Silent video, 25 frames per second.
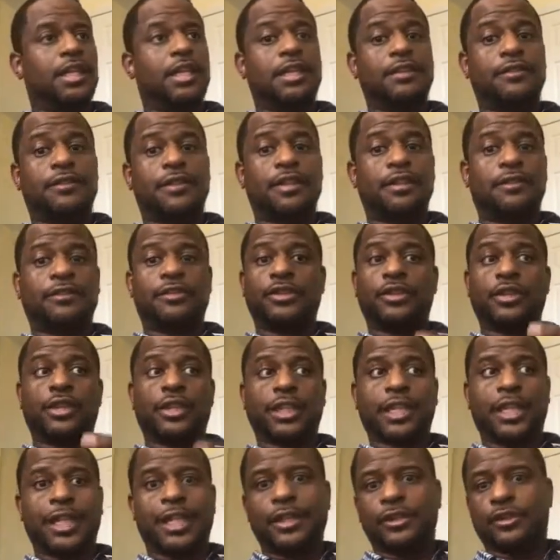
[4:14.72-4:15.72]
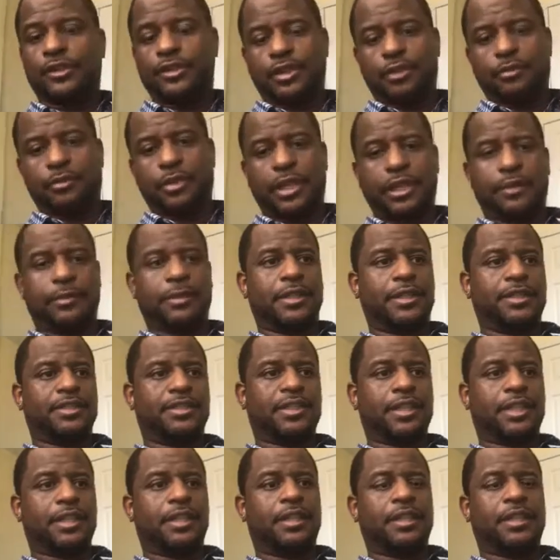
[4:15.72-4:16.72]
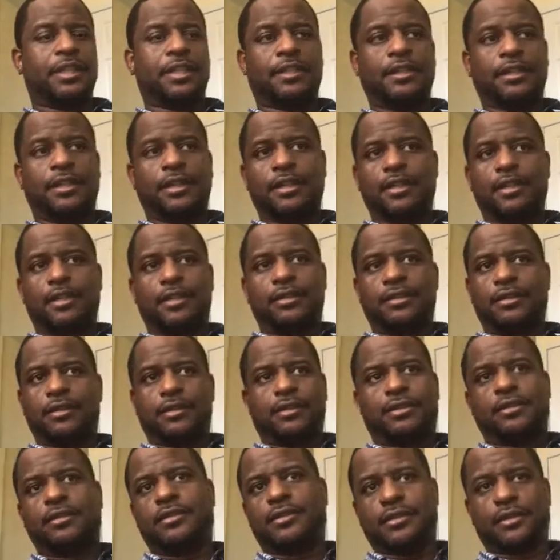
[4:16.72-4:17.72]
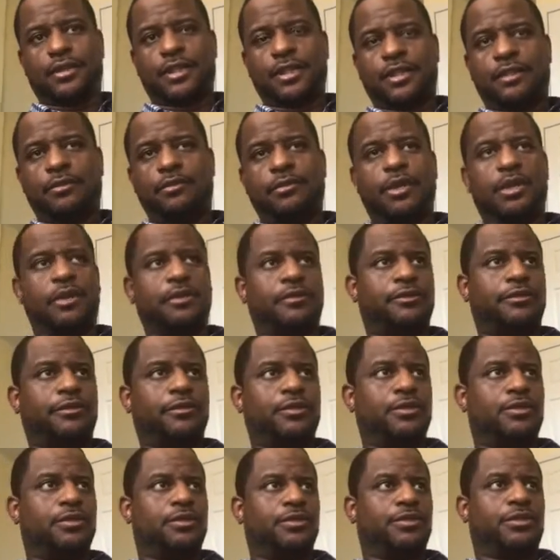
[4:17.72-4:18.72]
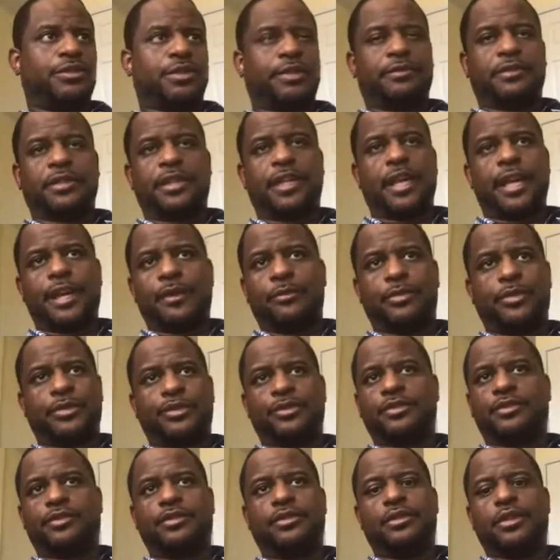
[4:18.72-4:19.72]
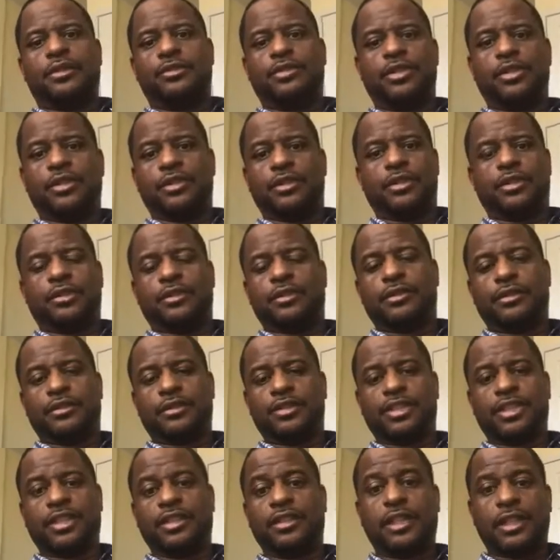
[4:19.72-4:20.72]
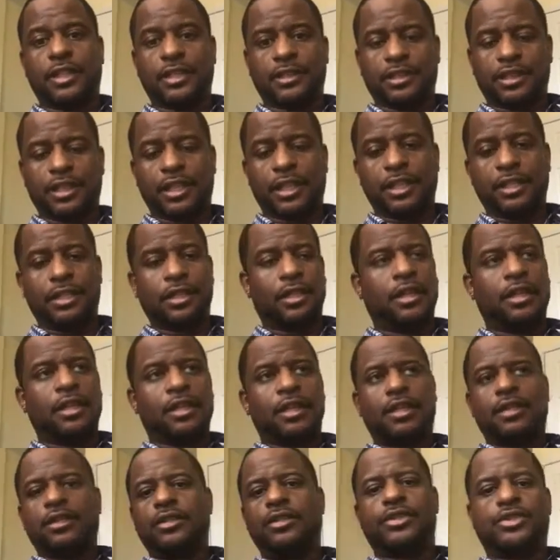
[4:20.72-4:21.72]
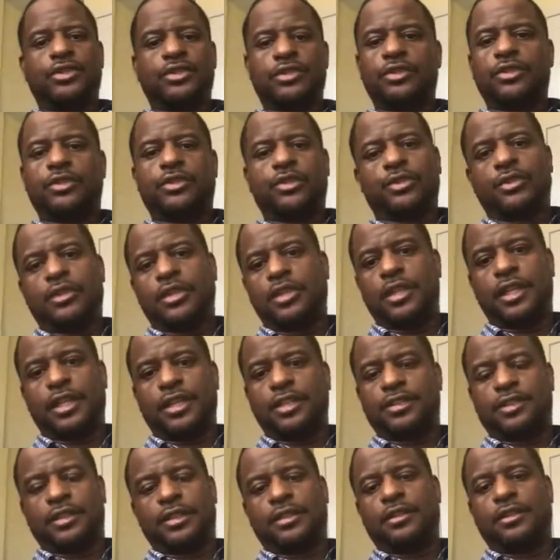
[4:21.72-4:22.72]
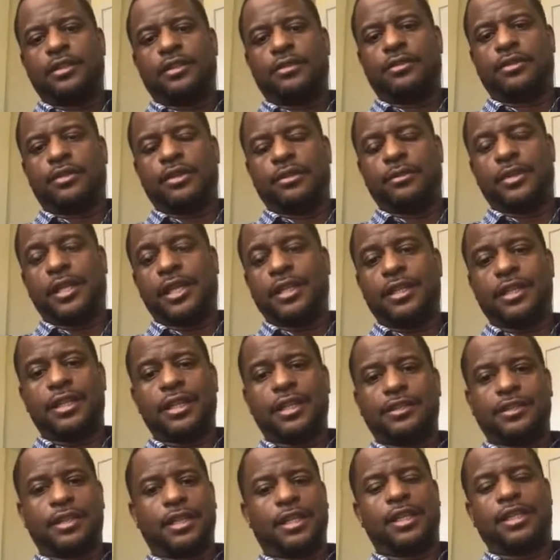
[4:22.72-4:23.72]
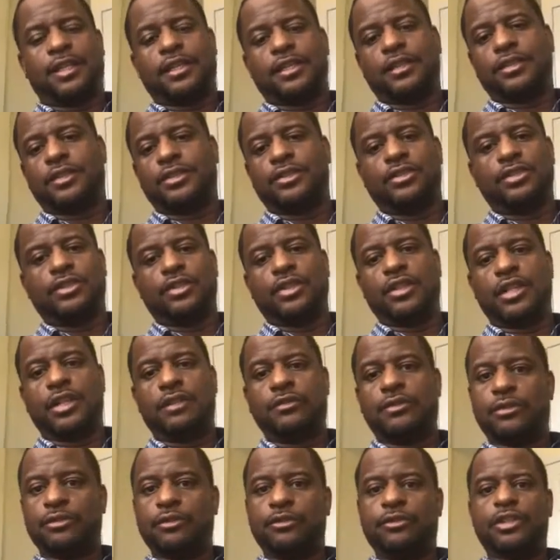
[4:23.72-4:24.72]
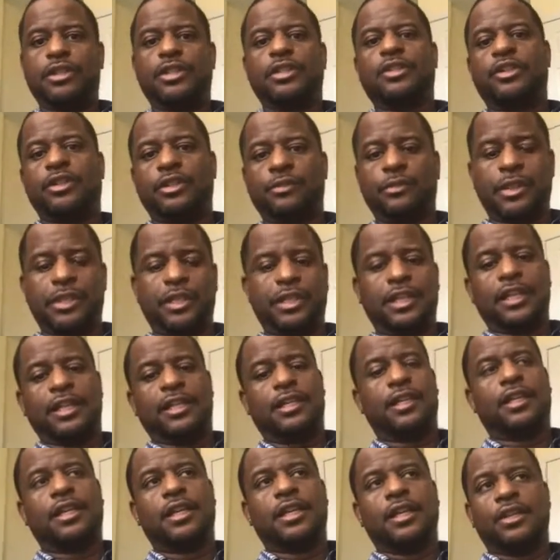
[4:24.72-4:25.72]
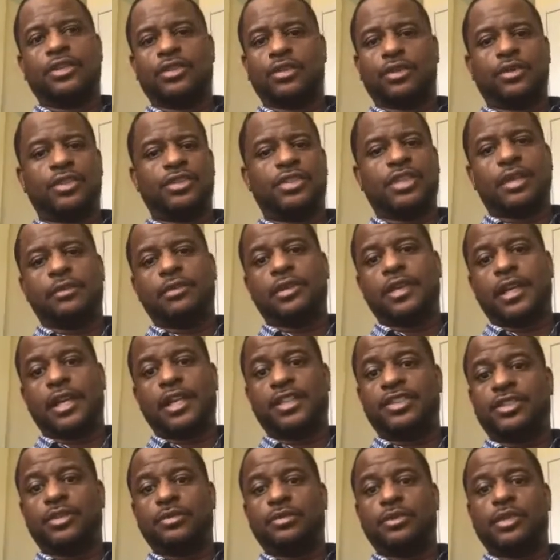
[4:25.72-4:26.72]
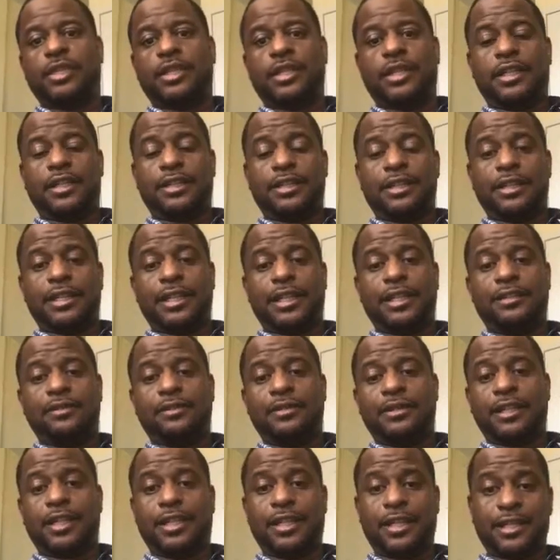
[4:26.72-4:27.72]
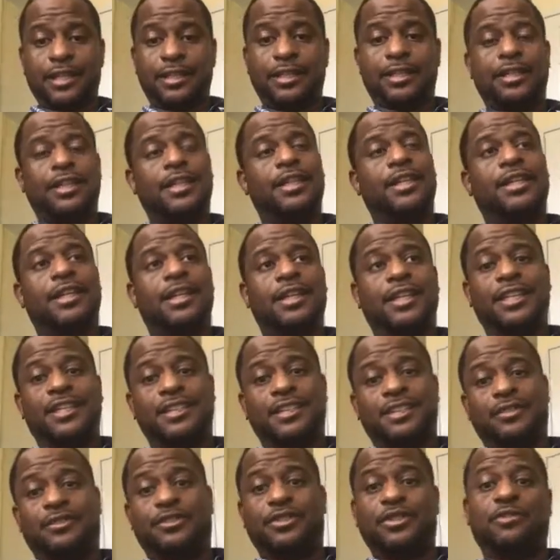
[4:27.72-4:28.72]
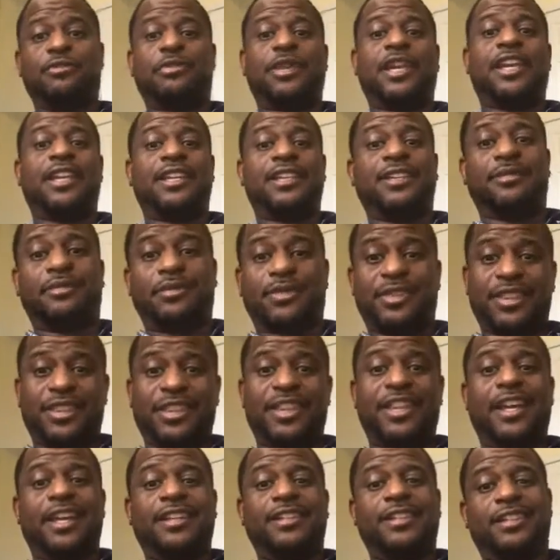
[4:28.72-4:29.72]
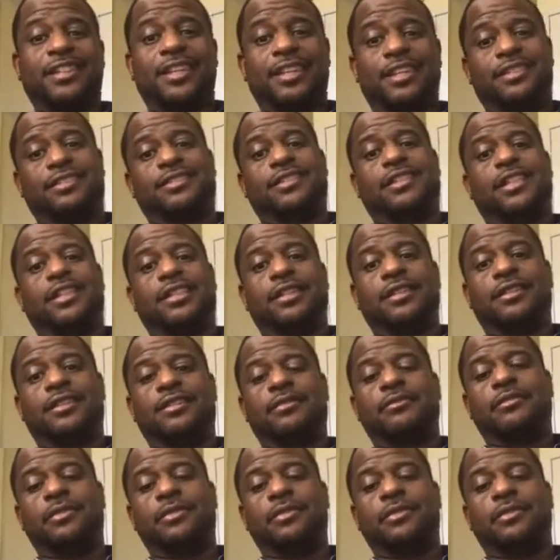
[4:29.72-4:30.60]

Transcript: Even if you're late on your payment, let's say that the second month something happens, you're 10 days late, you're still 30 days 90 days ahead. So you're never really going to be late. The only time you actually will get a late hit is if you pay them 90 days late.